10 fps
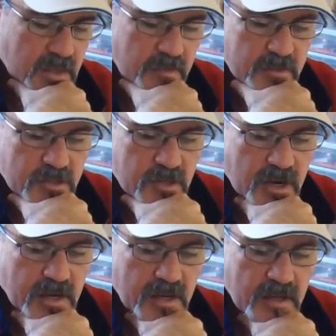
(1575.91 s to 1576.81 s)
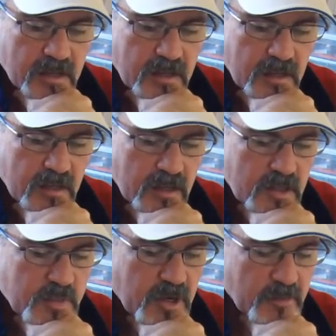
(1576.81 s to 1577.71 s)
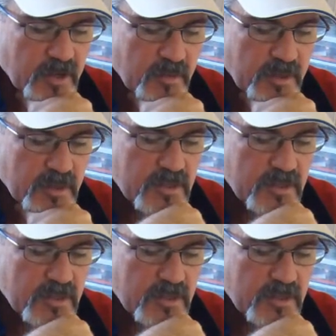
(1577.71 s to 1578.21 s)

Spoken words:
to give it a try and experiment with it.